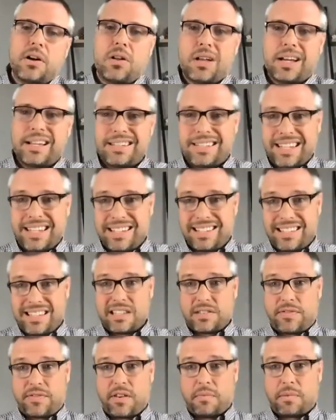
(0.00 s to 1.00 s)
and distance
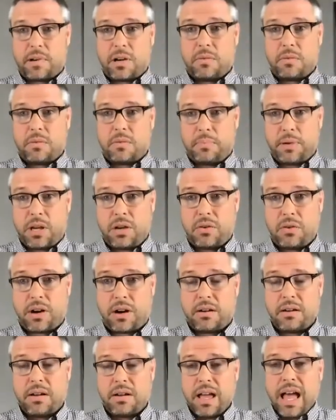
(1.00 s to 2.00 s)
from
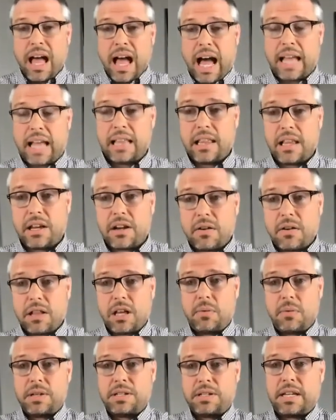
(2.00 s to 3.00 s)
computer. I literally
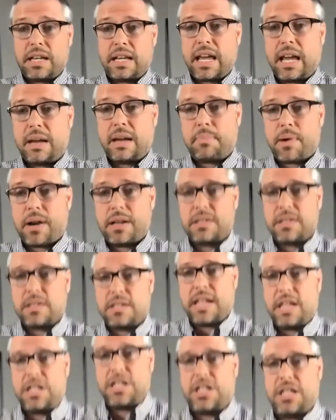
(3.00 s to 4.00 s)
was in a
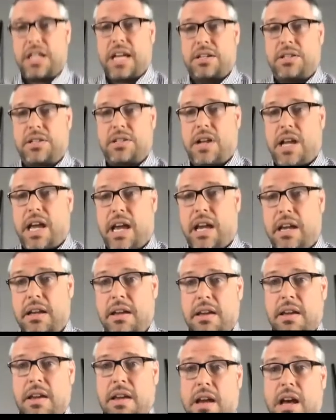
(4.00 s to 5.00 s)
presentation yesterday.
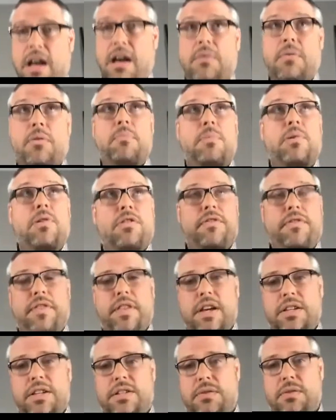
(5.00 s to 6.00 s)
We'll move
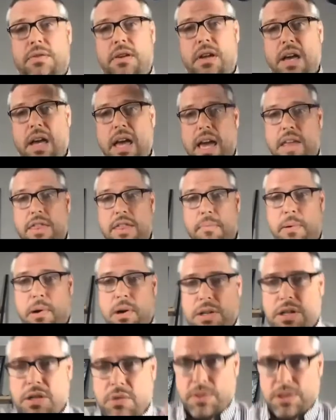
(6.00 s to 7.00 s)
this. And the
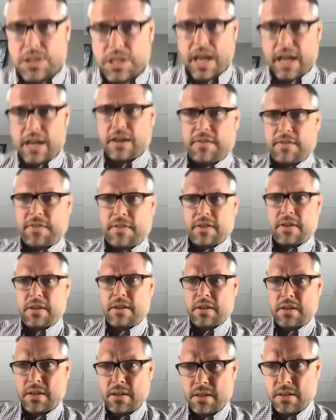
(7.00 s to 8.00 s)
person was kind of
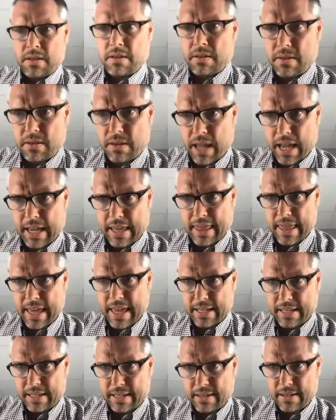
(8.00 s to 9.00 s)
like
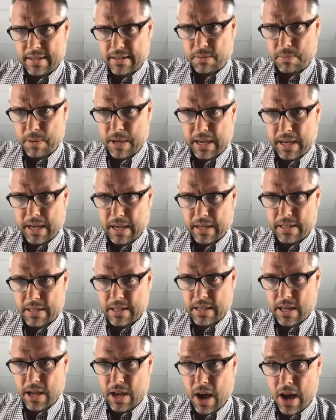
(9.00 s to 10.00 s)
this, speaking to
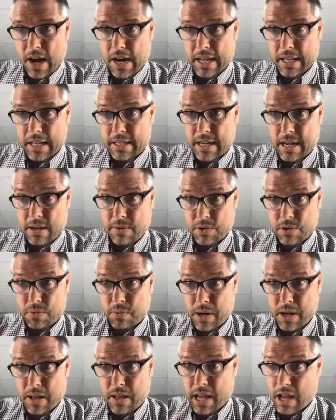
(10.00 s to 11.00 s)
the audience. And it was
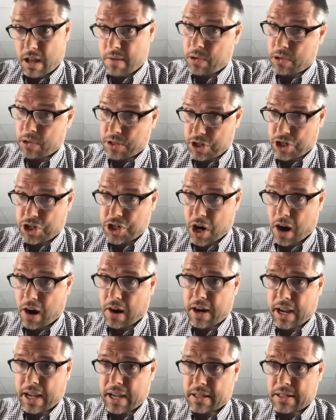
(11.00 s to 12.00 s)
really almost
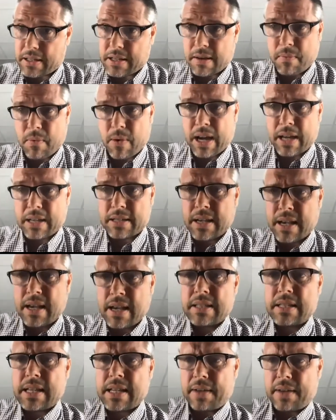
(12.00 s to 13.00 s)
jarring in some ways
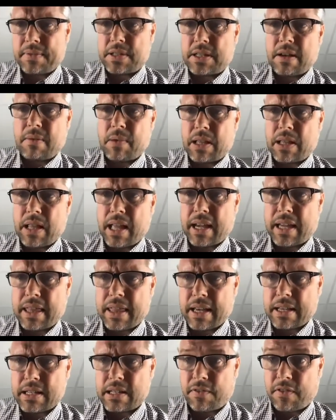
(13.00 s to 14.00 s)
to have someone like
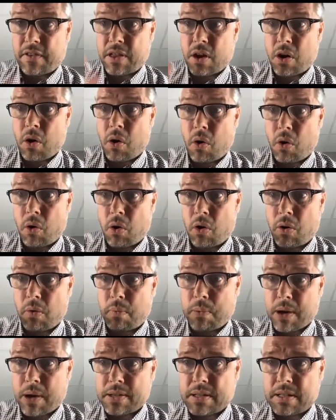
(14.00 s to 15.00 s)
this for the whole
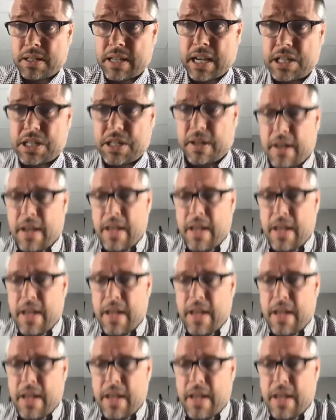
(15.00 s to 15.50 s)
presentation.